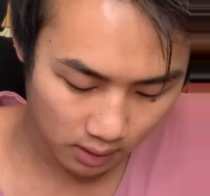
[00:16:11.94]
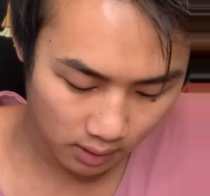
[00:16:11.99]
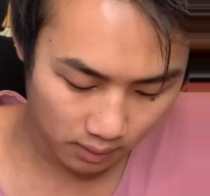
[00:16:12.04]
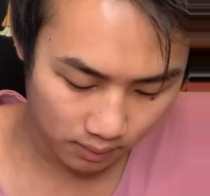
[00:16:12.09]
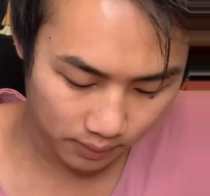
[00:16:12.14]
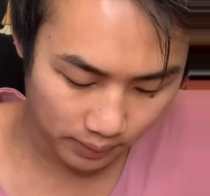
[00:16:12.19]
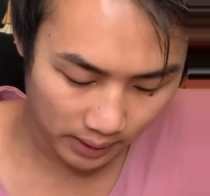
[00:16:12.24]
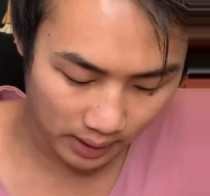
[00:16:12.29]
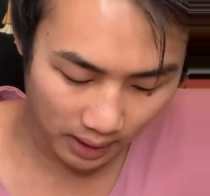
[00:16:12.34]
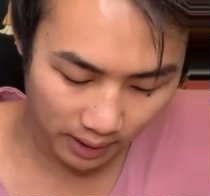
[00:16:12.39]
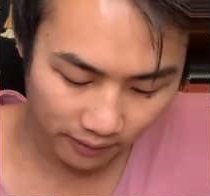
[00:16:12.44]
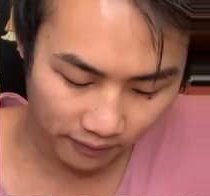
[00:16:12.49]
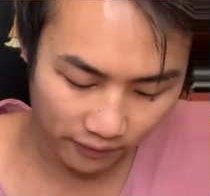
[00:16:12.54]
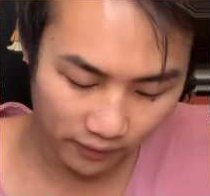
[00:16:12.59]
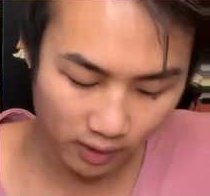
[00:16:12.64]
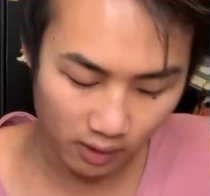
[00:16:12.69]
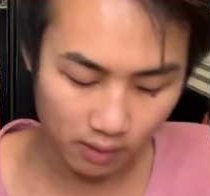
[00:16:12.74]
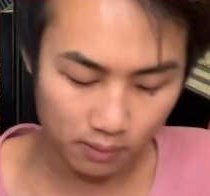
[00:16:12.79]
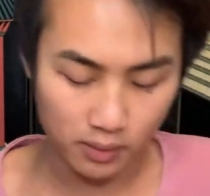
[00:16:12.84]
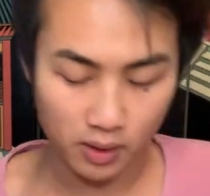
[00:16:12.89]
But I
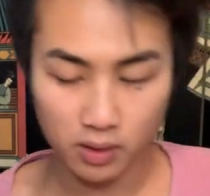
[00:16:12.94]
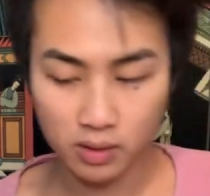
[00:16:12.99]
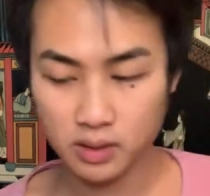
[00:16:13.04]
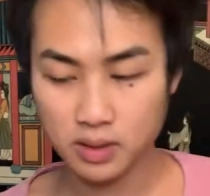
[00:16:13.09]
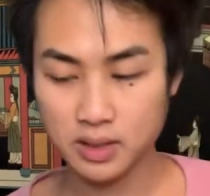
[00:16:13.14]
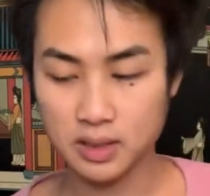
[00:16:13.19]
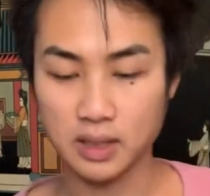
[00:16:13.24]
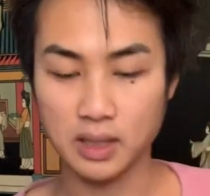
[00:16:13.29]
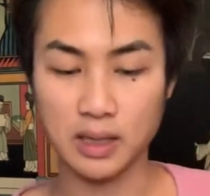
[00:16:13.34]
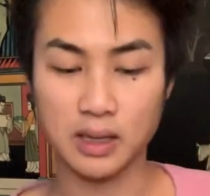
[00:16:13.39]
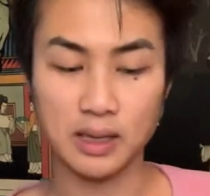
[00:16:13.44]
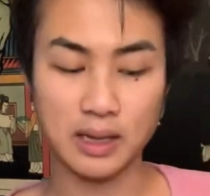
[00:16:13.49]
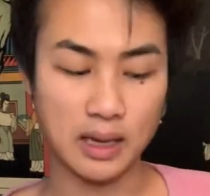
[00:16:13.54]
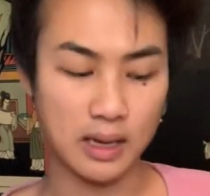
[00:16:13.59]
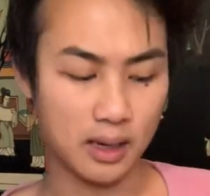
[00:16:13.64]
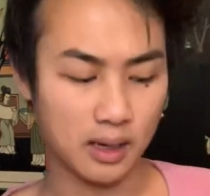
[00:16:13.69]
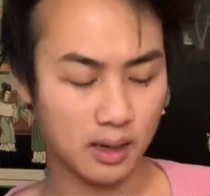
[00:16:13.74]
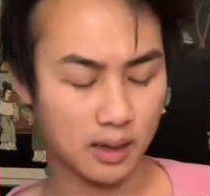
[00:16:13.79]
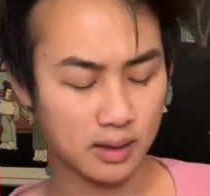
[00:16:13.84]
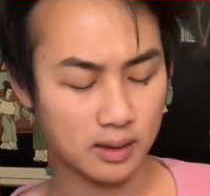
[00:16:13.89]
feel mostly
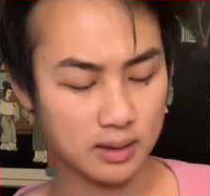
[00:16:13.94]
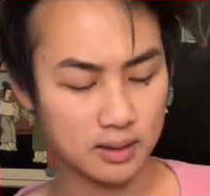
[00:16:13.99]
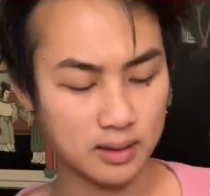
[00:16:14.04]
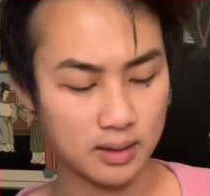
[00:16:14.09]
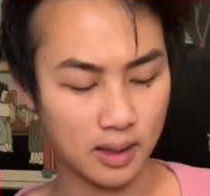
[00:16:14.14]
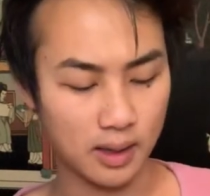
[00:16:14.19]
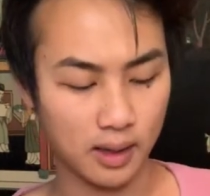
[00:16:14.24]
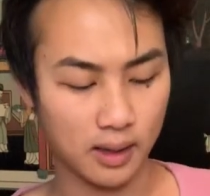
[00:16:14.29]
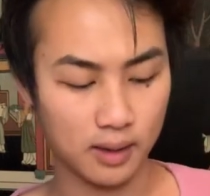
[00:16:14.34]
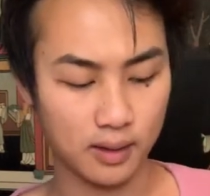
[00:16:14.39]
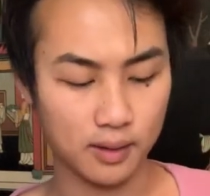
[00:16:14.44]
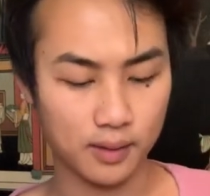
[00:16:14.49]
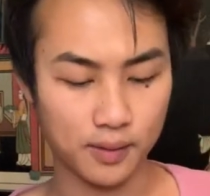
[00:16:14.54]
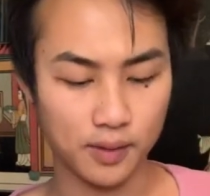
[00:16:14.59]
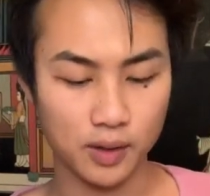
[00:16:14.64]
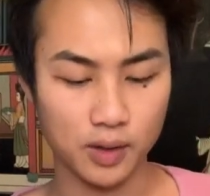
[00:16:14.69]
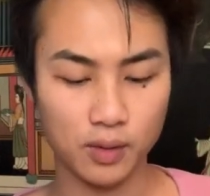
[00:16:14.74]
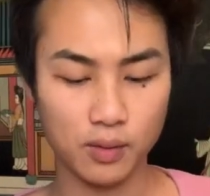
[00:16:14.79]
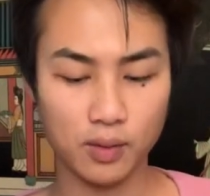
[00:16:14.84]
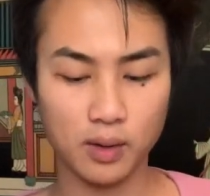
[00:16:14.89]
that it's like
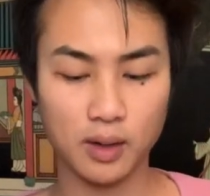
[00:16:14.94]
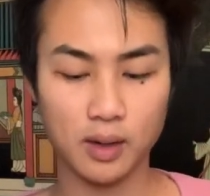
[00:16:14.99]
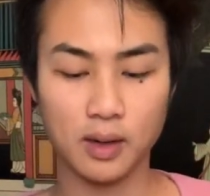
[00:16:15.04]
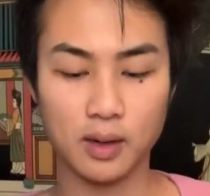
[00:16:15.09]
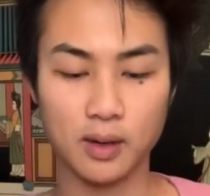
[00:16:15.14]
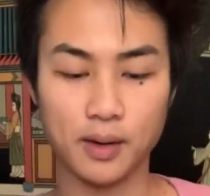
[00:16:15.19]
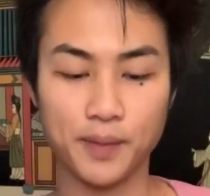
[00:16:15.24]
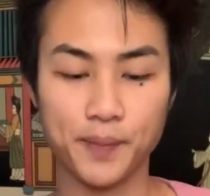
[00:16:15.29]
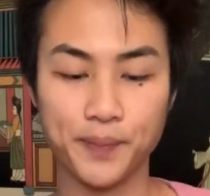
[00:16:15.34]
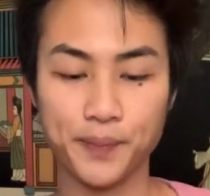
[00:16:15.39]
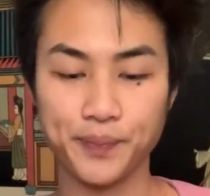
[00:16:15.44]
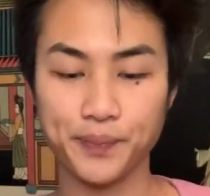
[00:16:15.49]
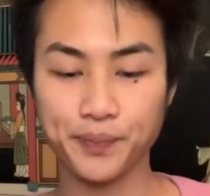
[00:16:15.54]
you are